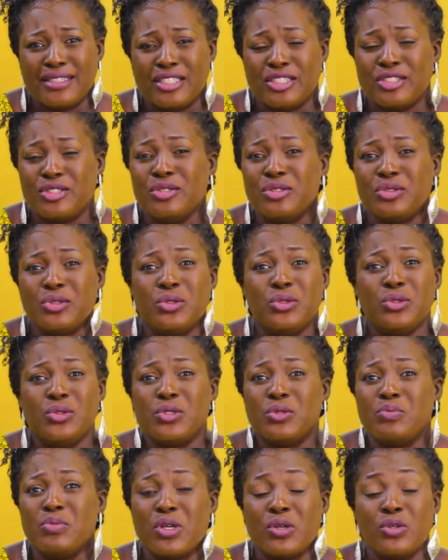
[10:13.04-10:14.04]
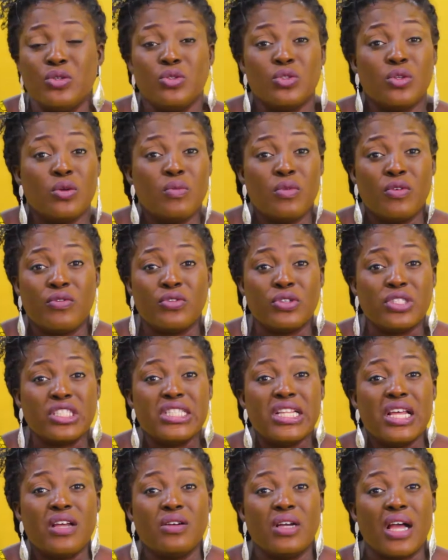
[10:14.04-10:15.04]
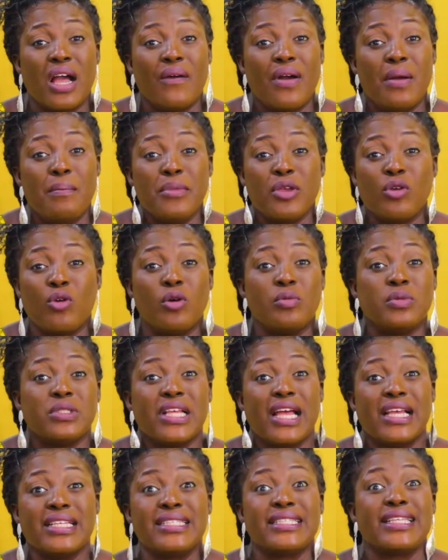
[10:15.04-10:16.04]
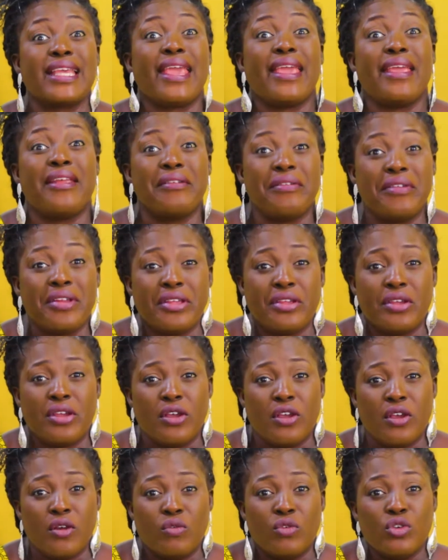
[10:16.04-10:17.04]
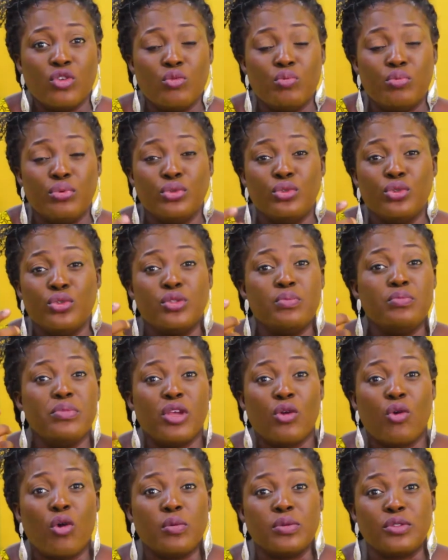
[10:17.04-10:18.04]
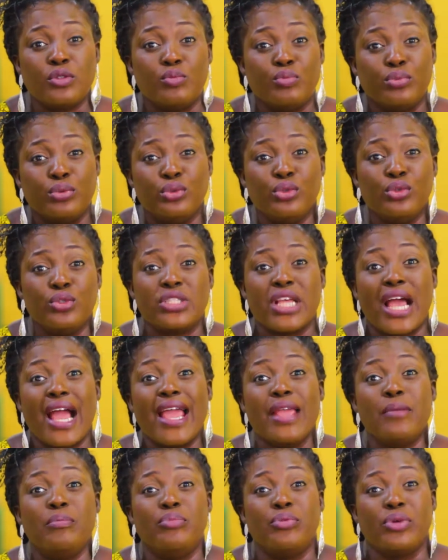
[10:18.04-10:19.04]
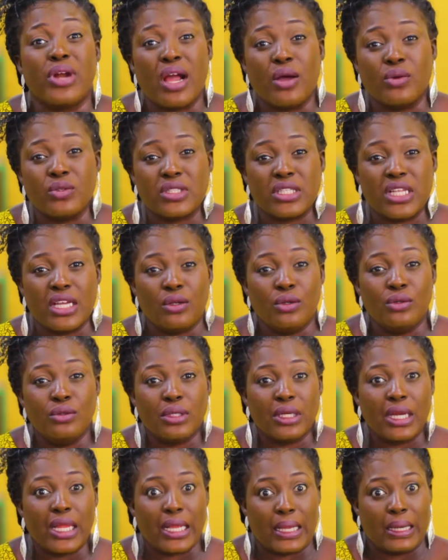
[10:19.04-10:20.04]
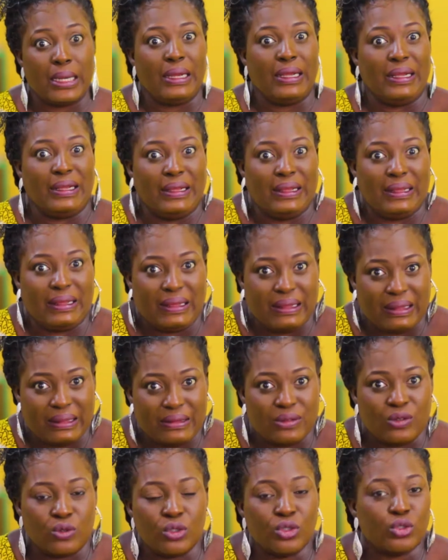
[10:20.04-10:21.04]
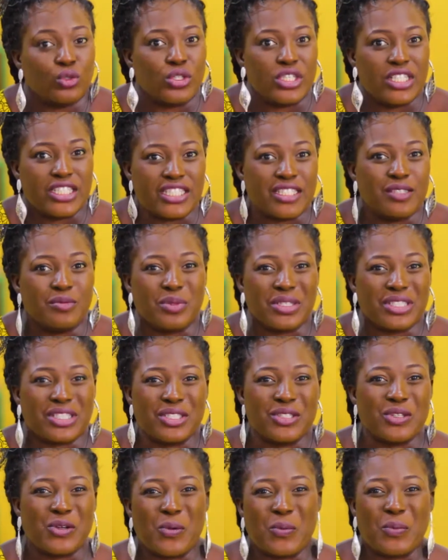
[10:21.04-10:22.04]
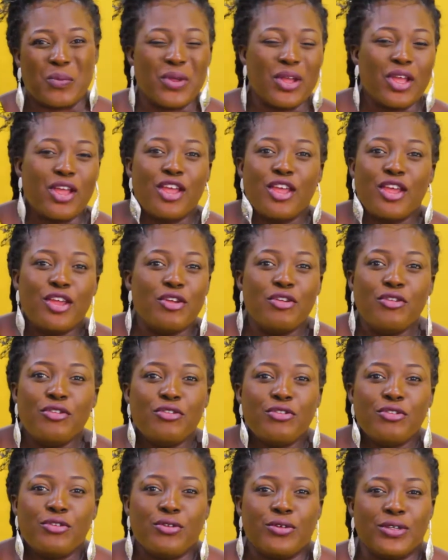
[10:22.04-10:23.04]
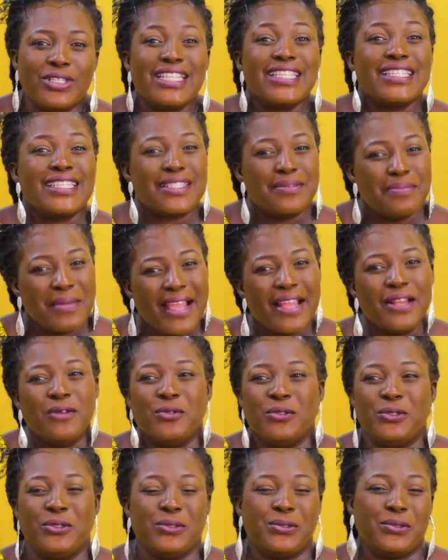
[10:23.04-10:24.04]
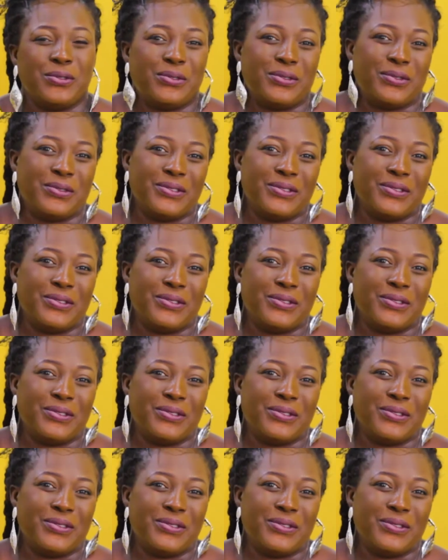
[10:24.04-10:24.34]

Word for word: It's not all those makeup. You know, some of us now, our makeups are scary. When you put those makeups, you put those eyebrows that look like you want to eat the person up. No, no, no. The smile will do.